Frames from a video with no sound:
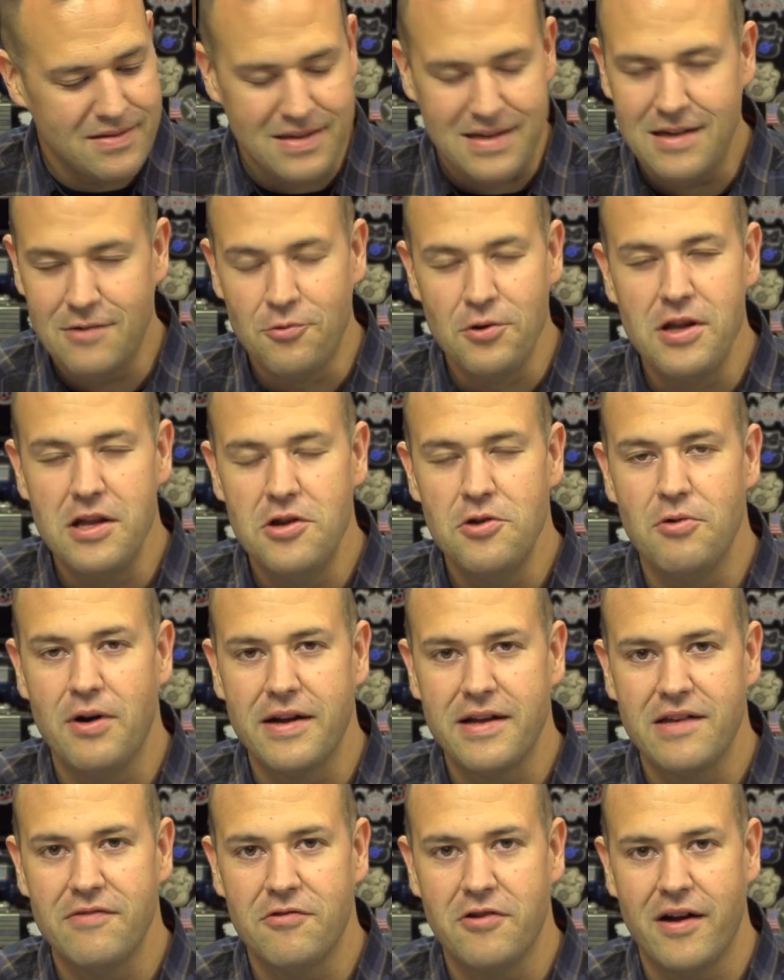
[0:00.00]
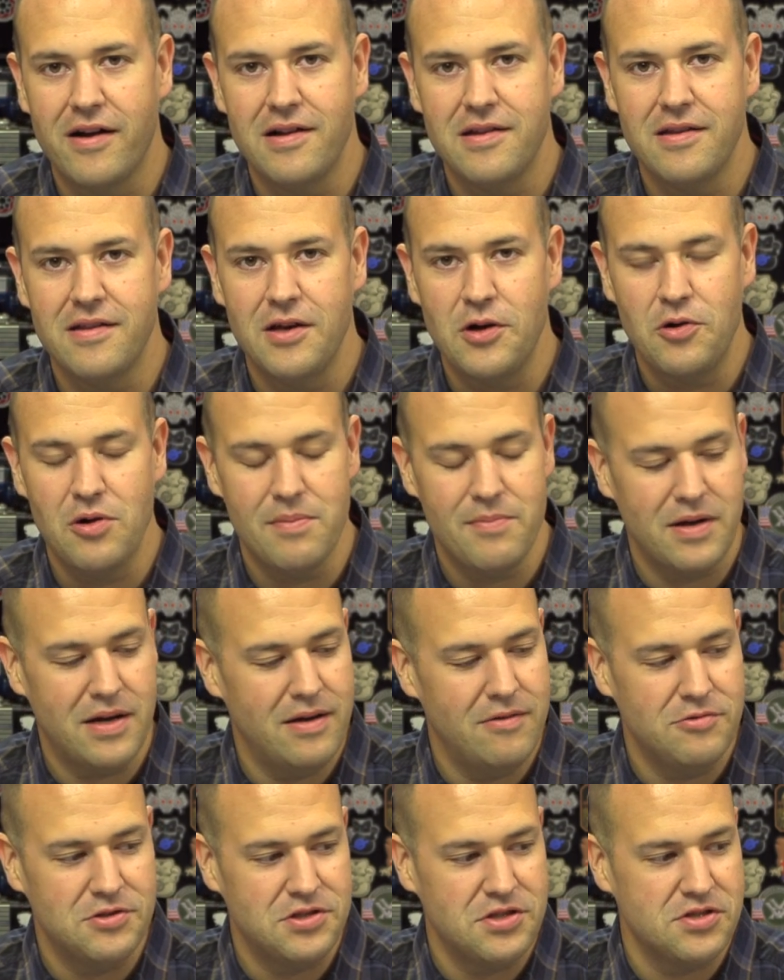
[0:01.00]
really do want to give credit to the equipment.
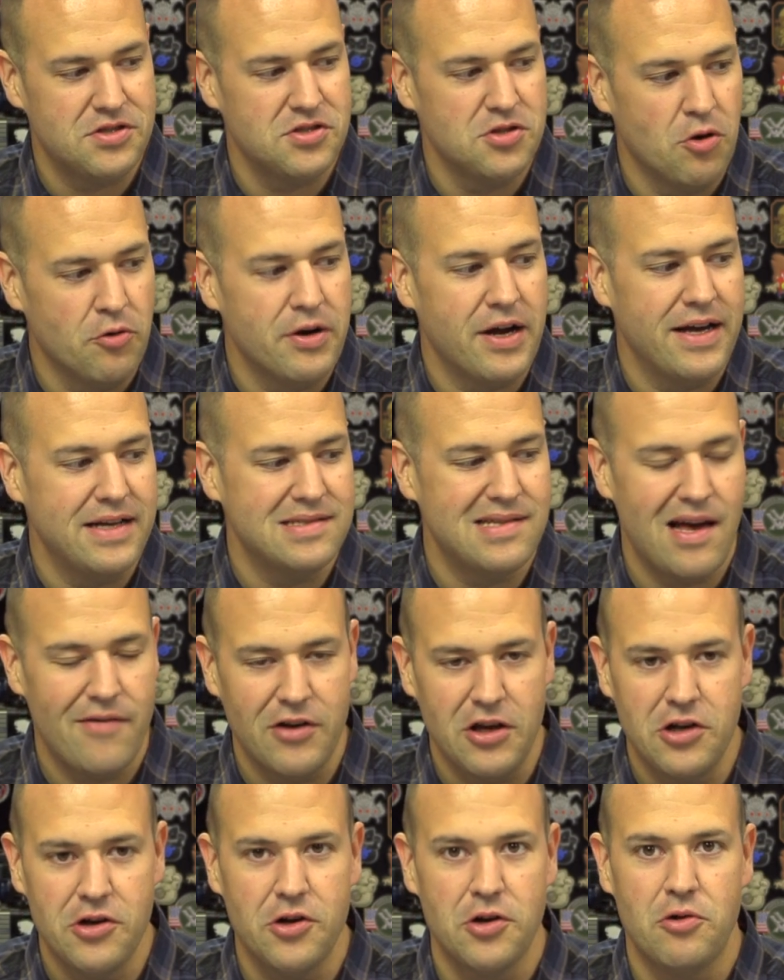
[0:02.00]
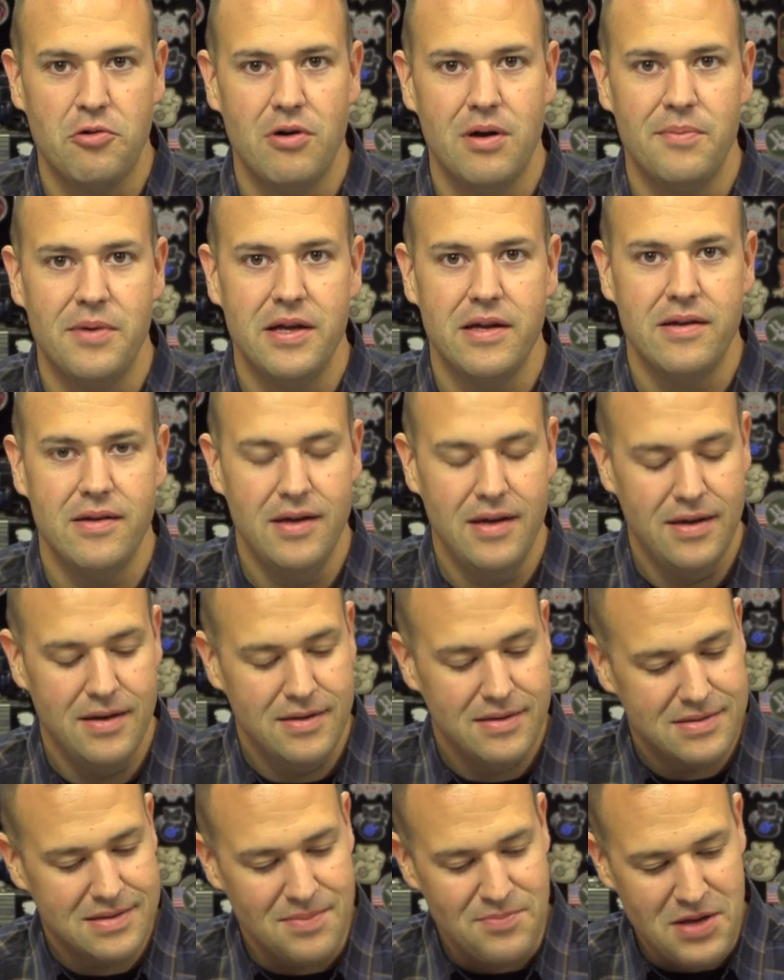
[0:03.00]
It was just so nice having good equipment
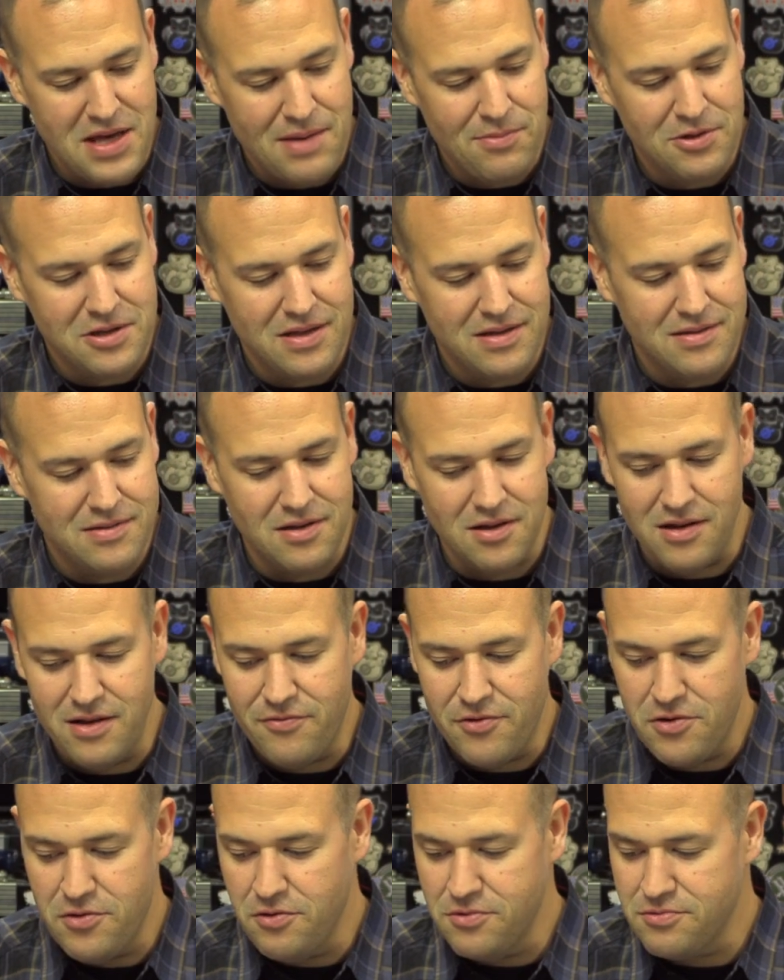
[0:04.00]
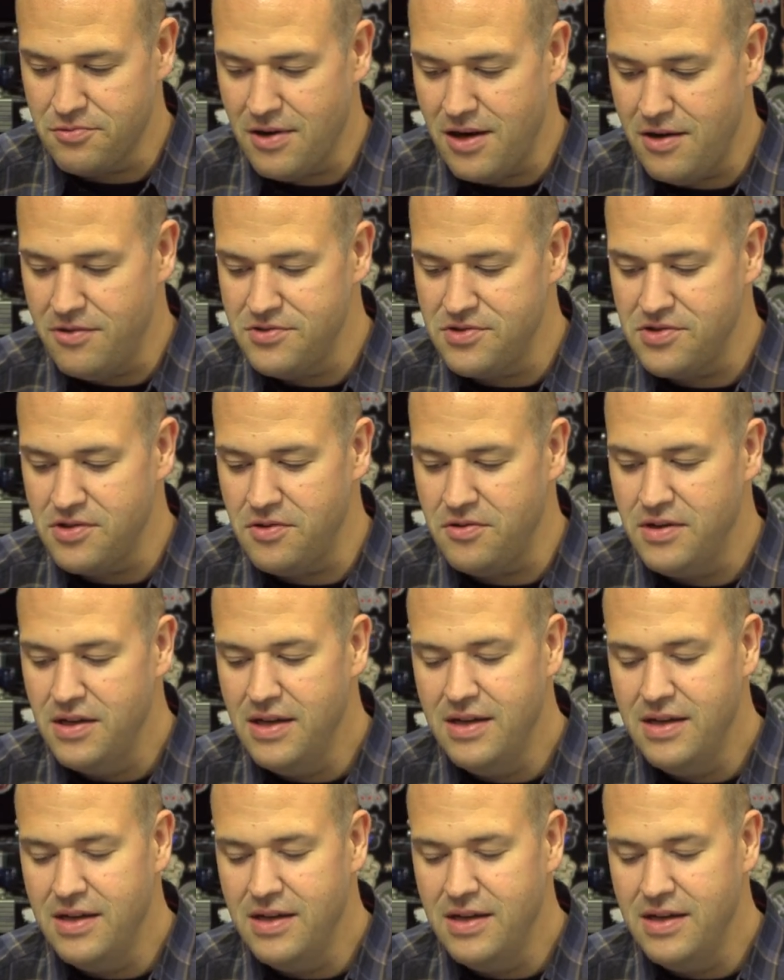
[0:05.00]
to be able to deliver those rounds. So